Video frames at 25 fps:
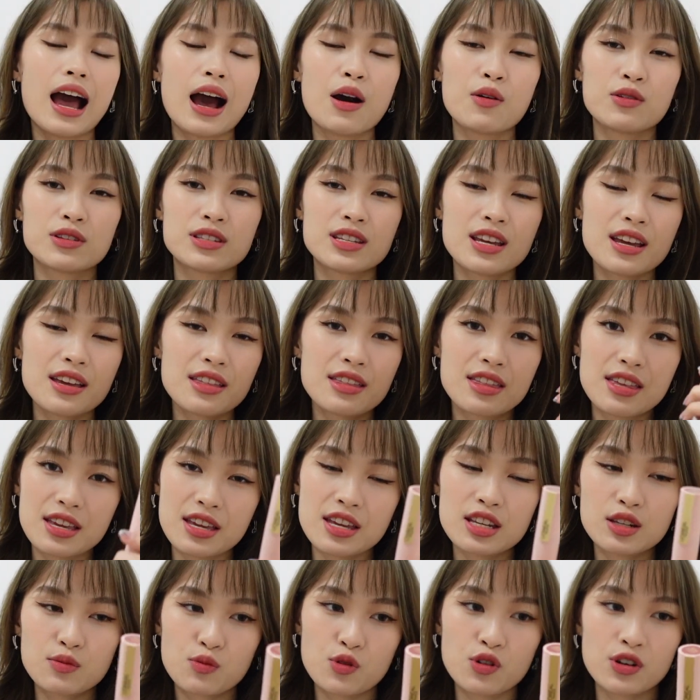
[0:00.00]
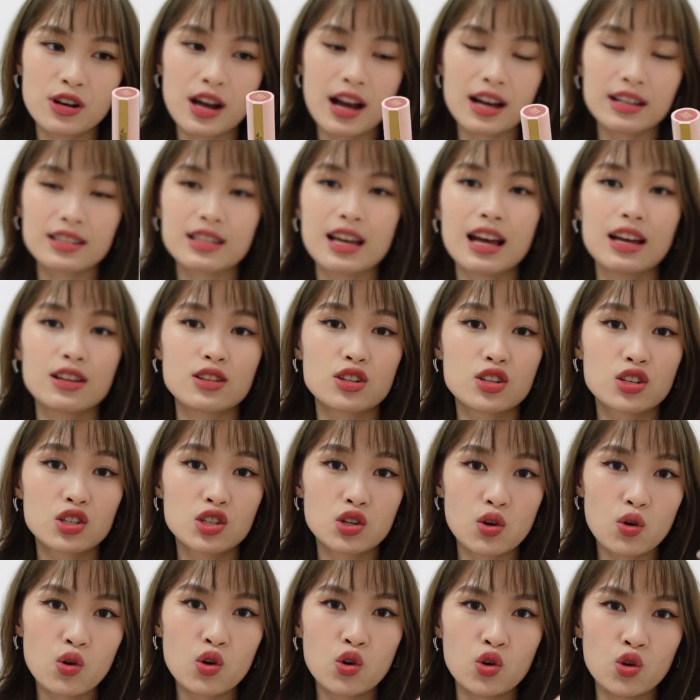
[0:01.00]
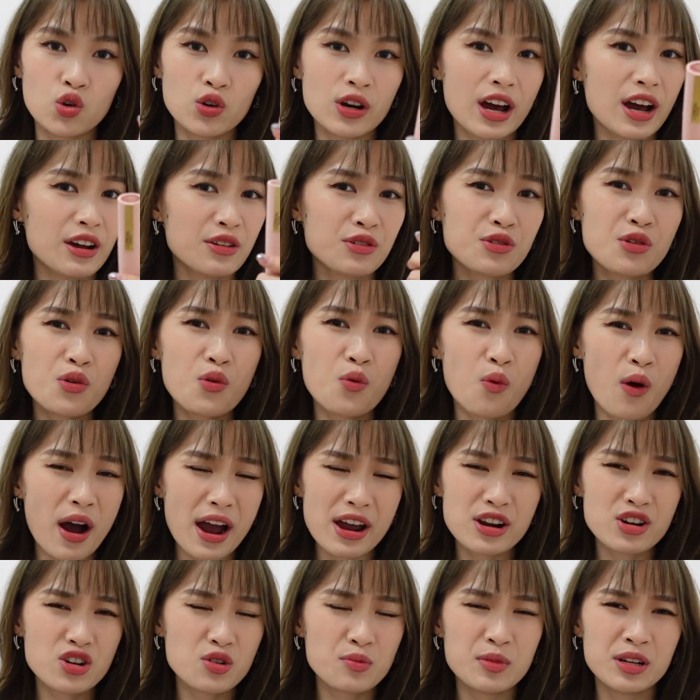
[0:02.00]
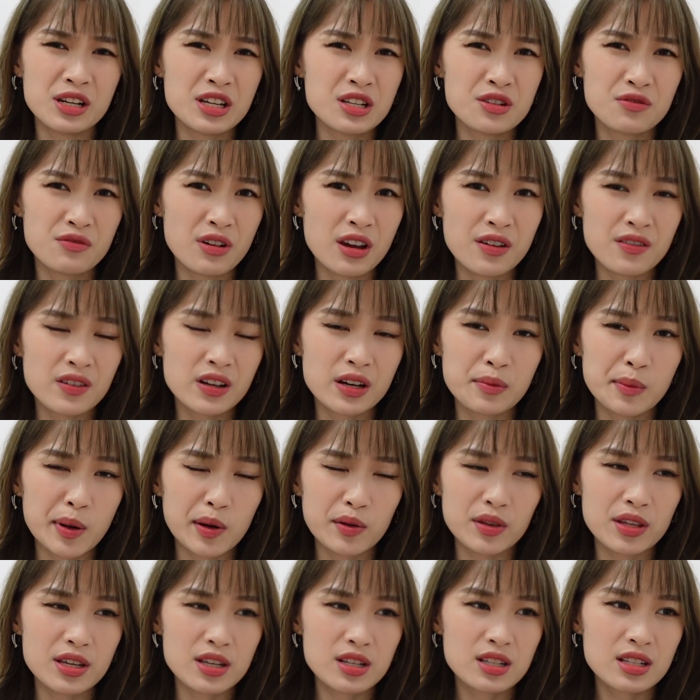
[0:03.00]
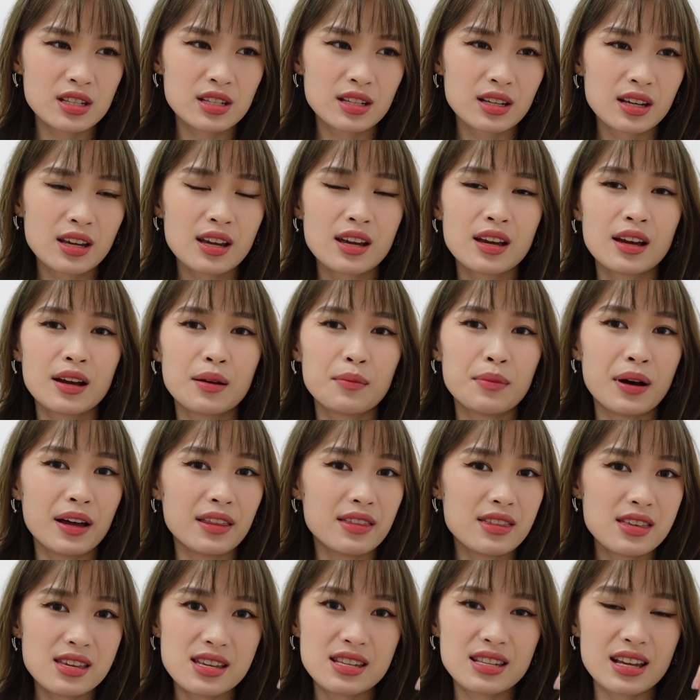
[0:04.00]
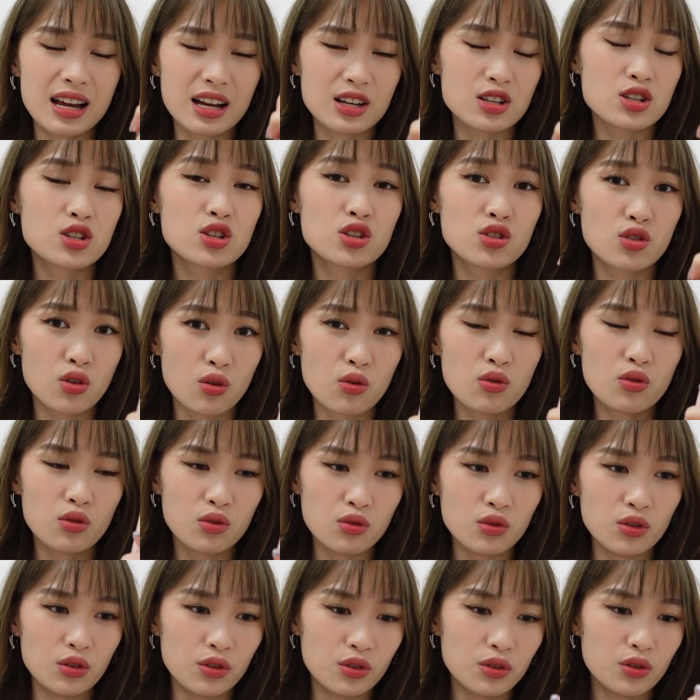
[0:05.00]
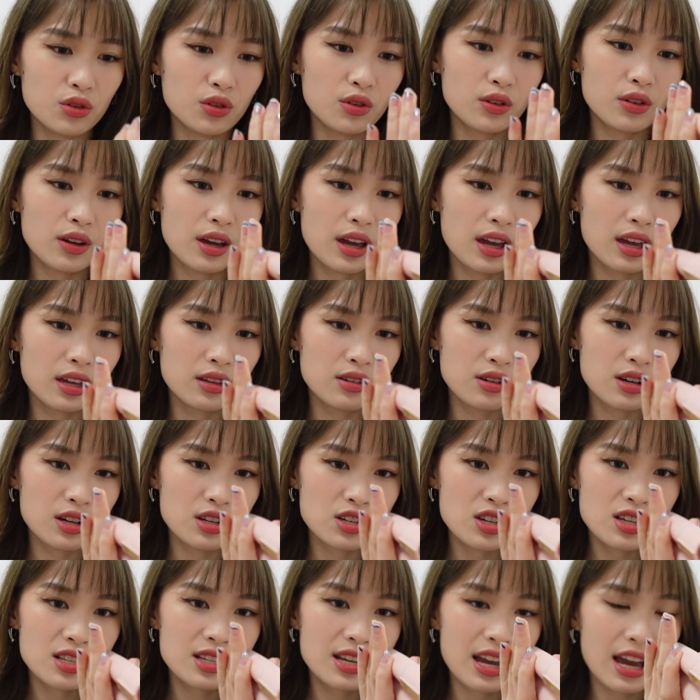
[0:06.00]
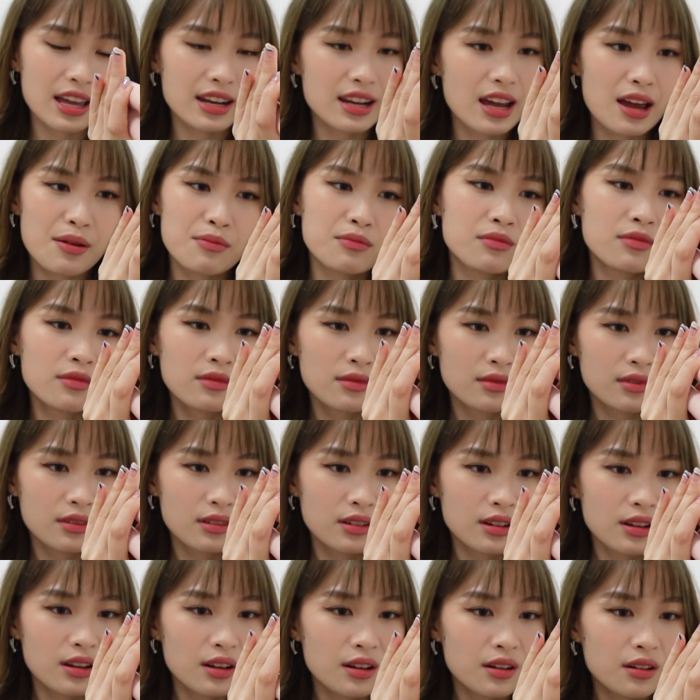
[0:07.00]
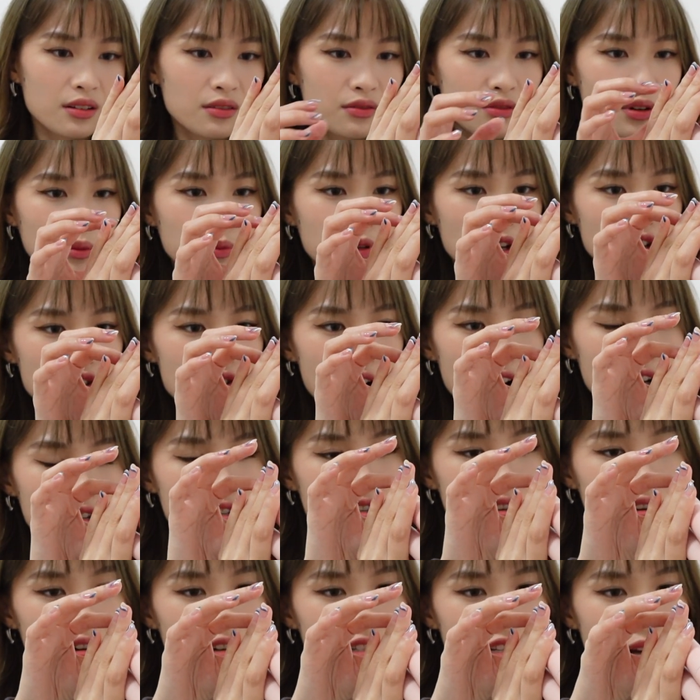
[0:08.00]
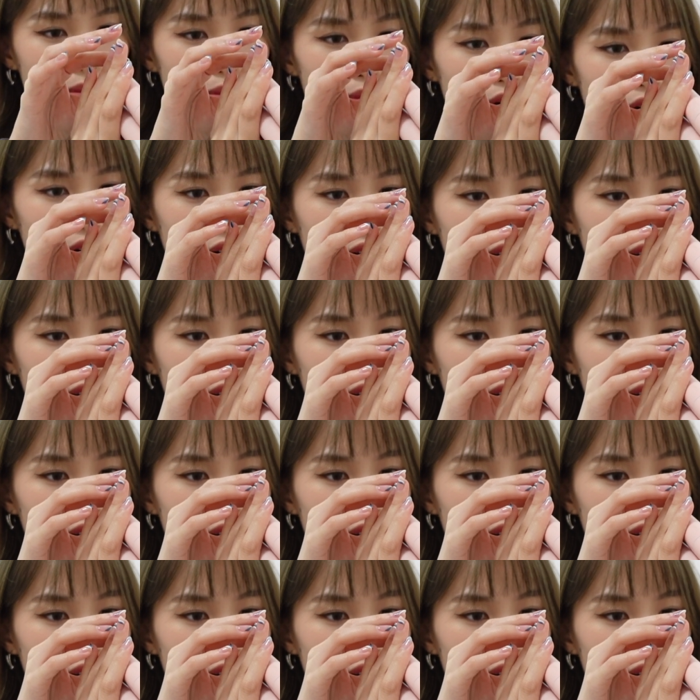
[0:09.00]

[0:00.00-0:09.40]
I would say these products are so good. I don't know why nobody's raving about this, but these are so good, you know. And you can just get them from the drugstore somewhere.